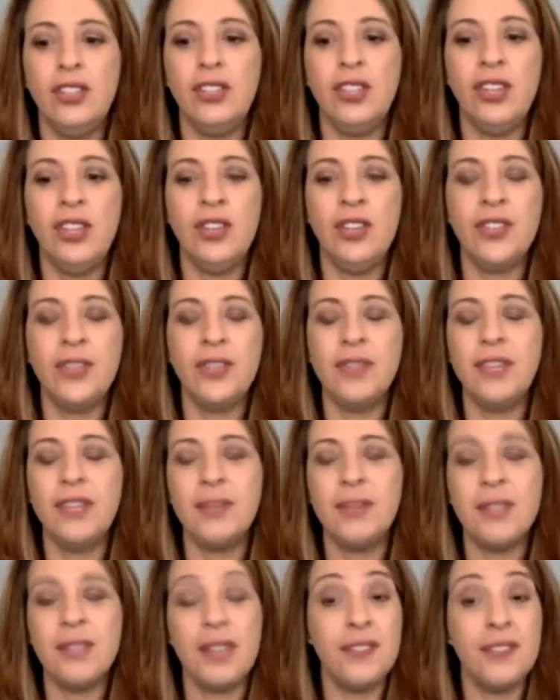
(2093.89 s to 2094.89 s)
You know,
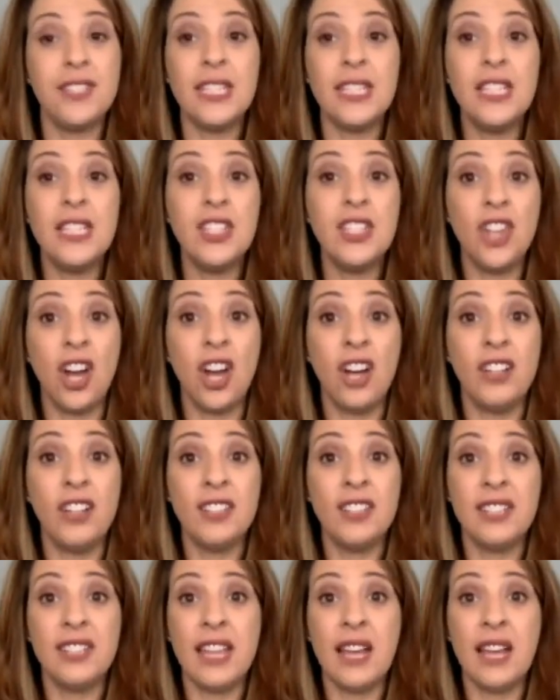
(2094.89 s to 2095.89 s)
sometimes I've seen
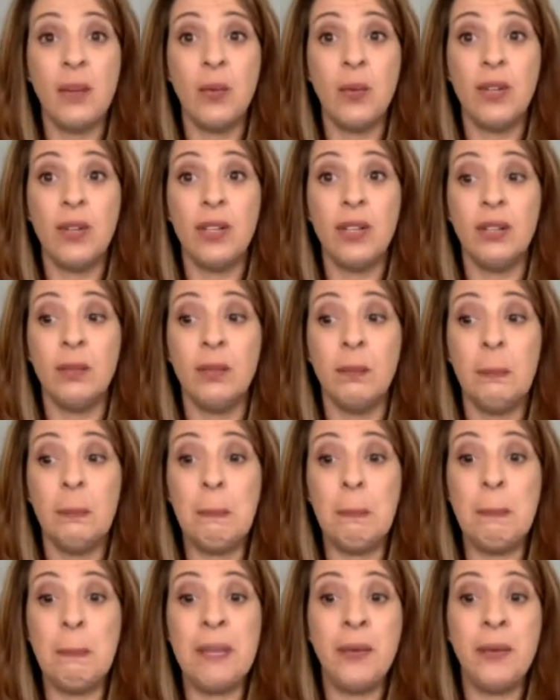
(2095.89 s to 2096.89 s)
dogs that will
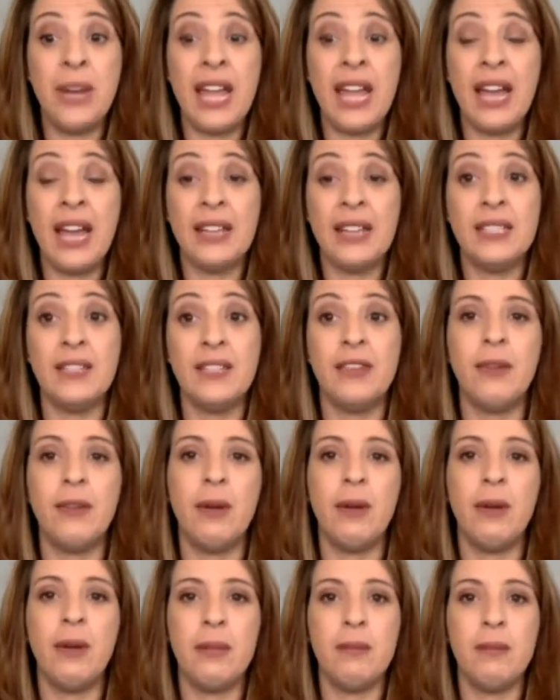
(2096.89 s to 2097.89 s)
be reactive
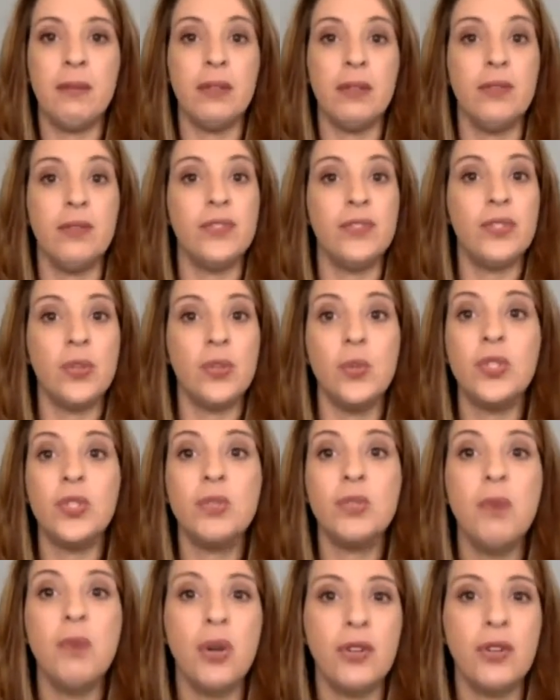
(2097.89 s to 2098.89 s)
around people who
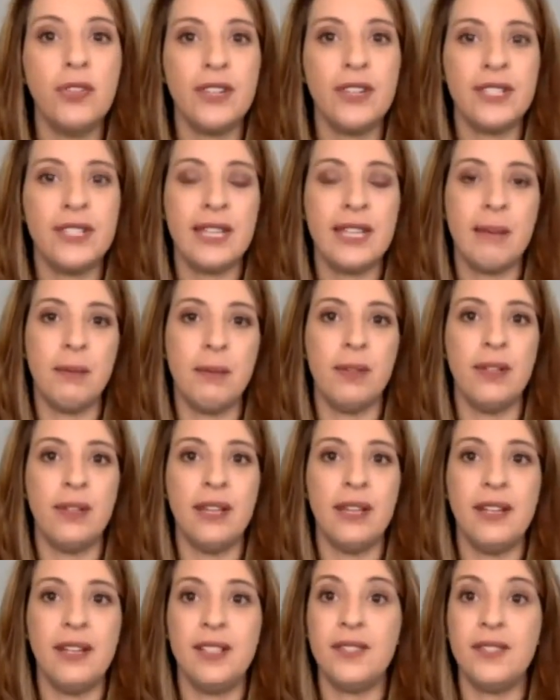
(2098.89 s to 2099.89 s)
smoke, for example,
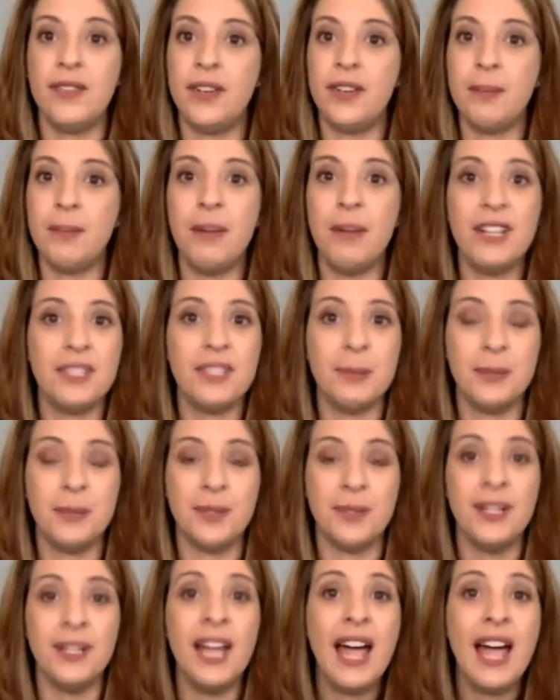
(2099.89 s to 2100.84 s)
and it's very possible